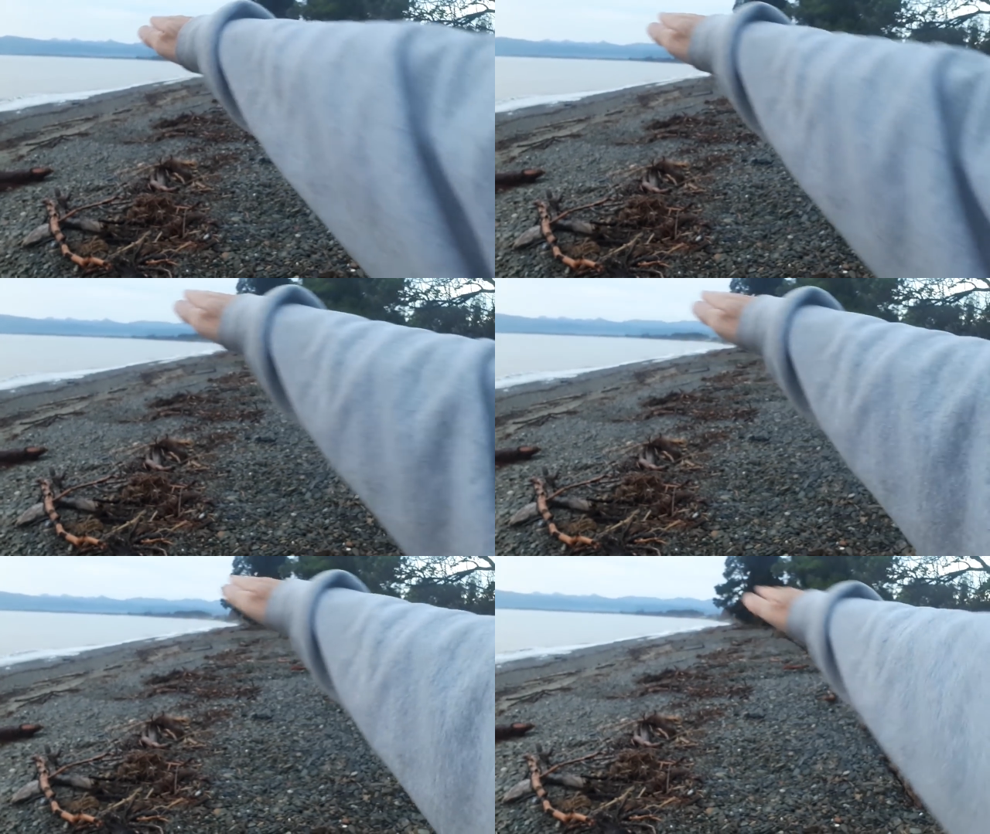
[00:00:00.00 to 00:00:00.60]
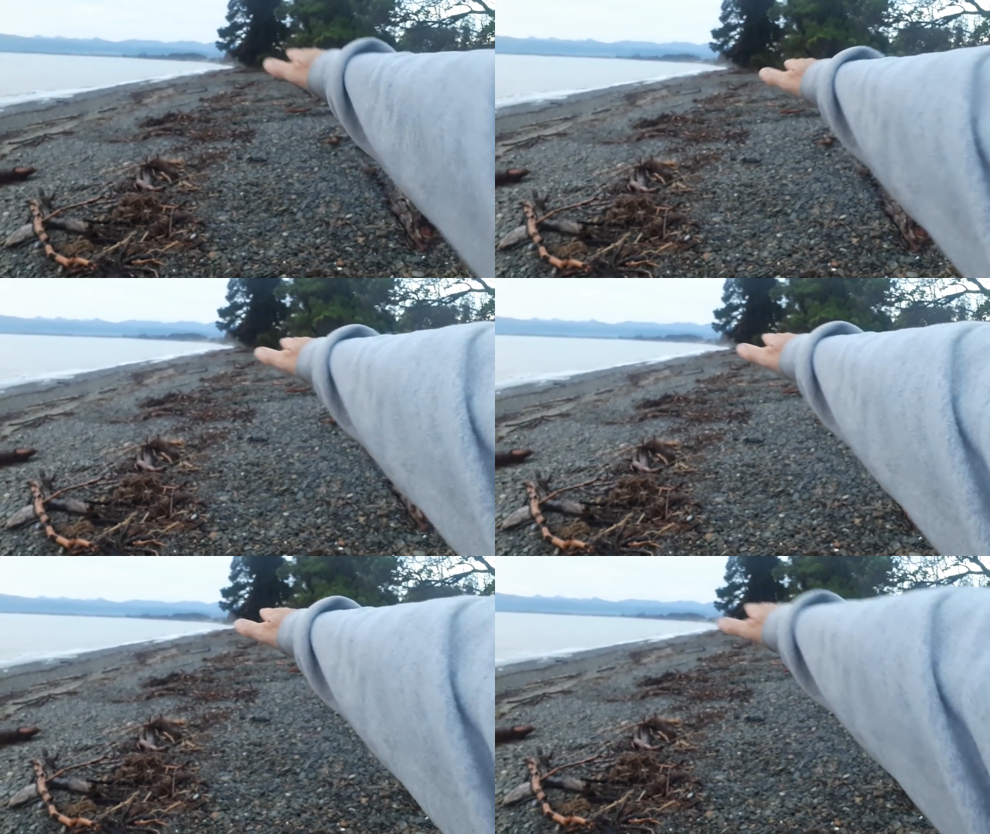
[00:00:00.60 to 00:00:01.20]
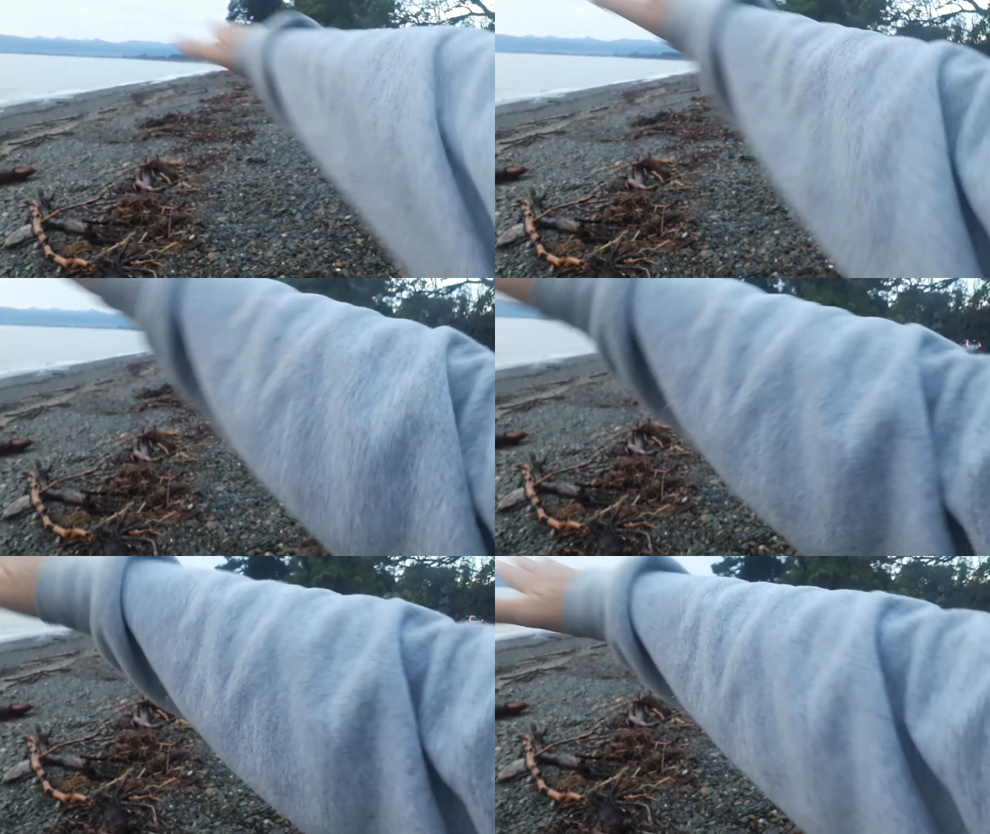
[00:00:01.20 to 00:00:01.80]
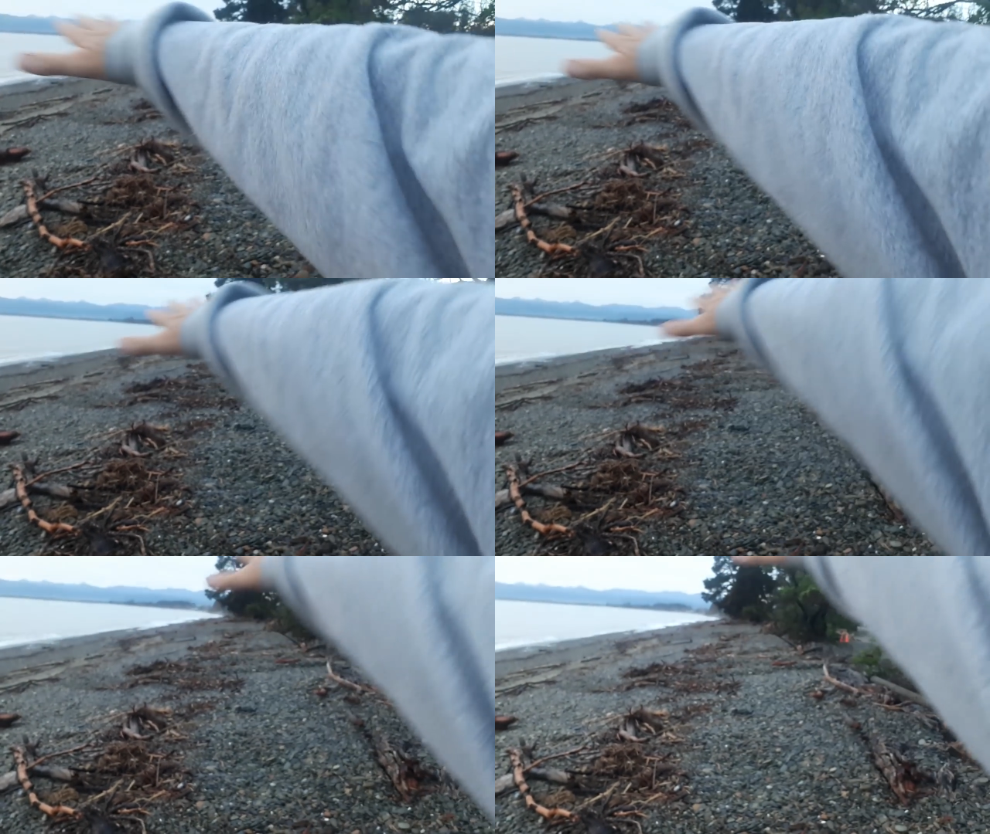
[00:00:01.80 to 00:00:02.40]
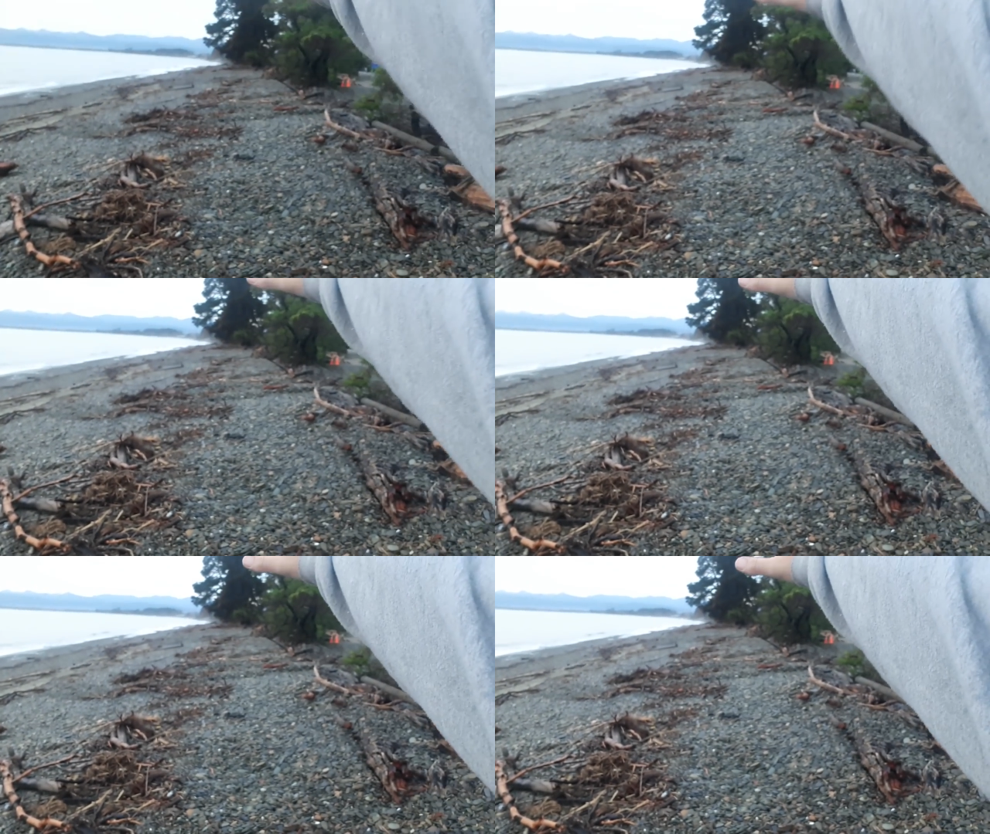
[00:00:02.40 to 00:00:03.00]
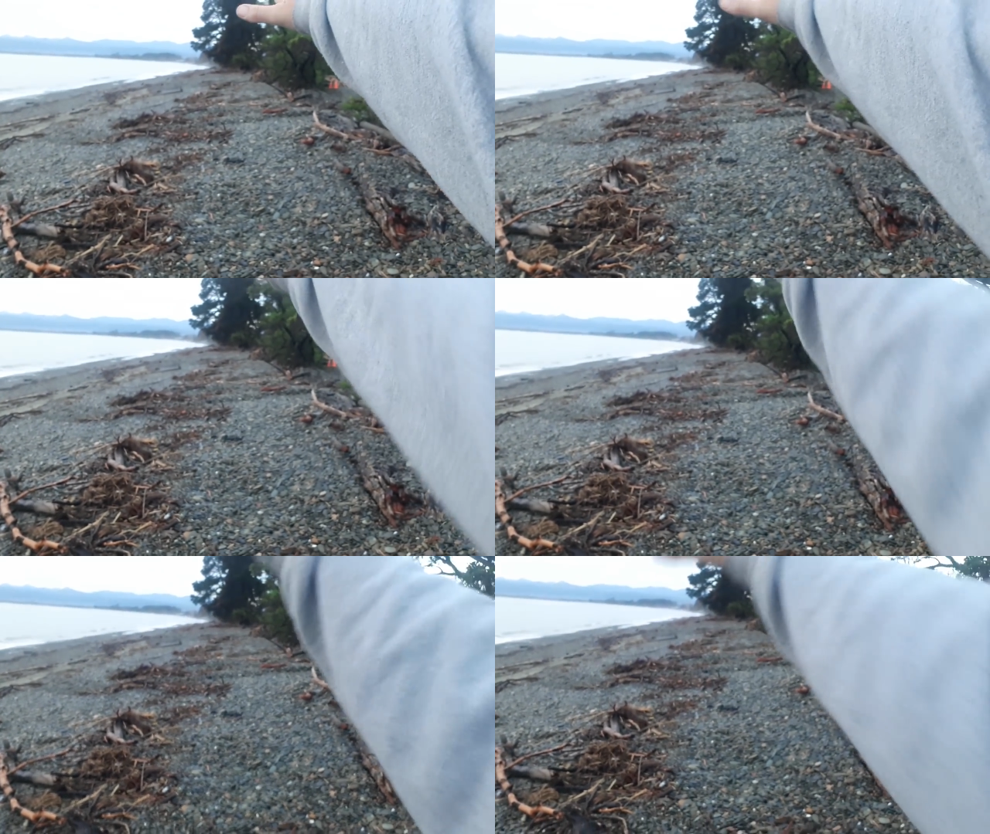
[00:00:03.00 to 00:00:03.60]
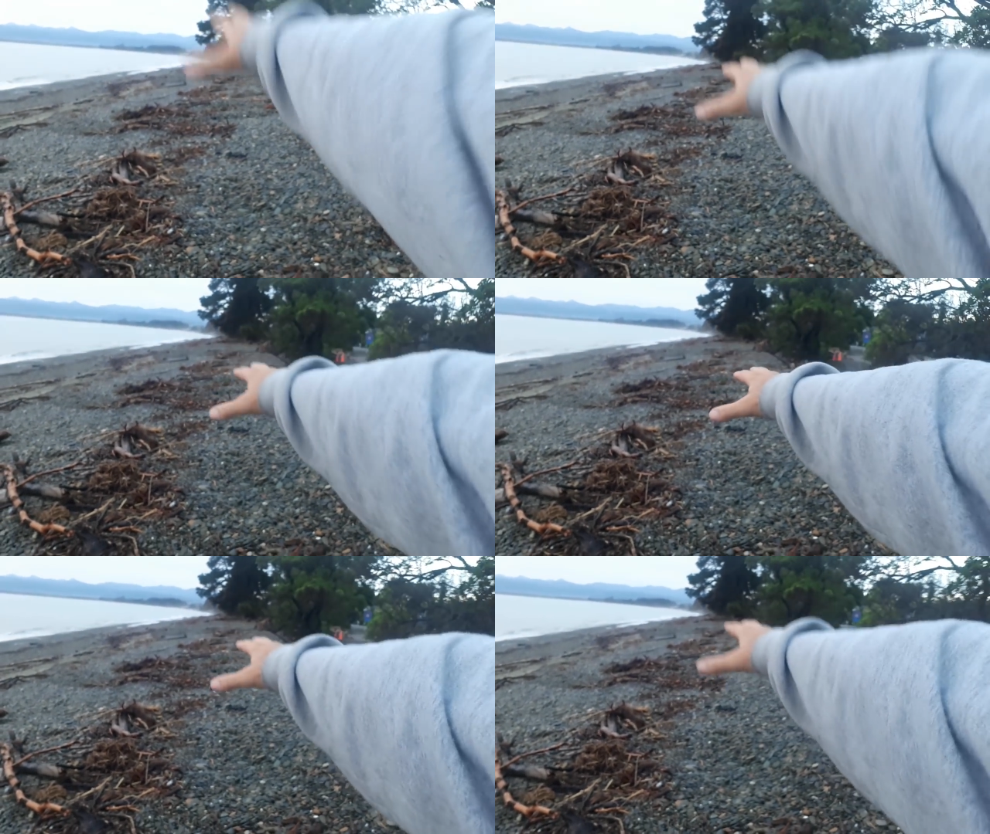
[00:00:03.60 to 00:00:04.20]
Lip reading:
[unreadable: no face in view]